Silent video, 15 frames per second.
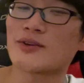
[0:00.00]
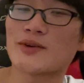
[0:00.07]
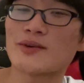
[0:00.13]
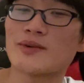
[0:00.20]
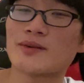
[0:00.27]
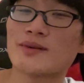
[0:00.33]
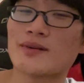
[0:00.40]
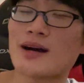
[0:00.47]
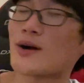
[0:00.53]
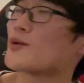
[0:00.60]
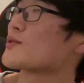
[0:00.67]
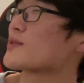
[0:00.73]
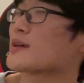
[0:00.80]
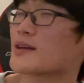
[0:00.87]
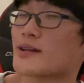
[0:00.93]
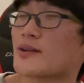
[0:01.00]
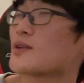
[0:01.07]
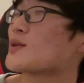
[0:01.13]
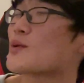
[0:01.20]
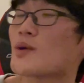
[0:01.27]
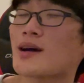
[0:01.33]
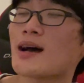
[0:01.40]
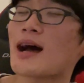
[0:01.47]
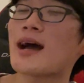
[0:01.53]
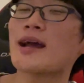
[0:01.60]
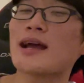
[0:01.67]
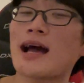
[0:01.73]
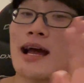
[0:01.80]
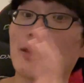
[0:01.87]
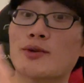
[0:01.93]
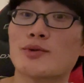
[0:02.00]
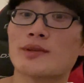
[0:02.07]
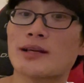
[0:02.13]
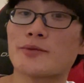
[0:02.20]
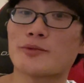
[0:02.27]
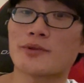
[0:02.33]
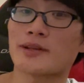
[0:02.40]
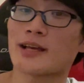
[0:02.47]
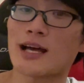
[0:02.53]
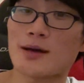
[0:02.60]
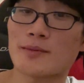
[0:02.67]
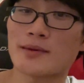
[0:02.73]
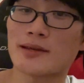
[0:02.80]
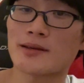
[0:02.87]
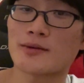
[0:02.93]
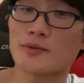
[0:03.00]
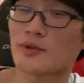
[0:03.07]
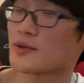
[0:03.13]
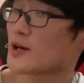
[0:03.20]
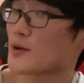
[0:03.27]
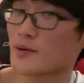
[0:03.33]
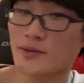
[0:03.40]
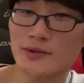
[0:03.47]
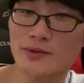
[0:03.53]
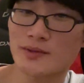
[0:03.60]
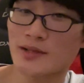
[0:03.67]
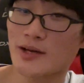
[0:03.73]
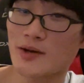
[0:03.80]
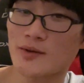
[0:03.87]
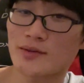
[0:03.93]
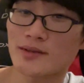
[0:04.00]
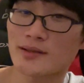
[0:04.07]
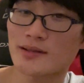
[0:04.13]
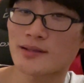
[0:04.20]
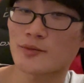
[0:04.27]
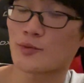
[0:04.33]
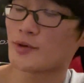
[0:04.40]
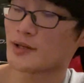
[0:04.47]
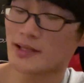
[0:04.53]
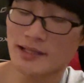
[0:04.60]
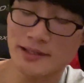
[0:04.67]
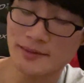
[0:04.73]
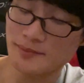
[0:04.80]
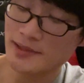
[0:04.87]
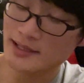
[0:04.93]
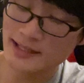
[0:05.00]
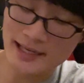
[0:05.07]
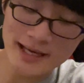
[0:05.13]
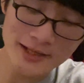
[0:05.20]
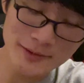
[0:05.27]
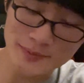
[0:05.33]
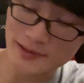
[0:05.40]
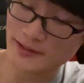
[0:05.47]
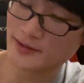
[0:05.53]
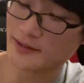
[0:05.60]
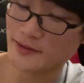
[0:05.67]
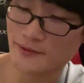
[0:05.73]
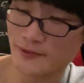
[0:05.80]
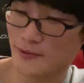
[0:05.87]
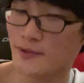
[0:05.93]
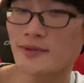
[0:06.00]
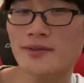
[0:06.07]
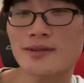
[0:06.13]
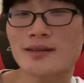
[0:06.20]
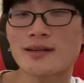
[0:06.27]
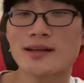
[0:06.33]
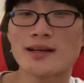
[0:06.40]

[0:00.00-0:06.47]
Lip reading: know, I was like, you know what? I actually am really happy with how it turned out in many aspects. Like first,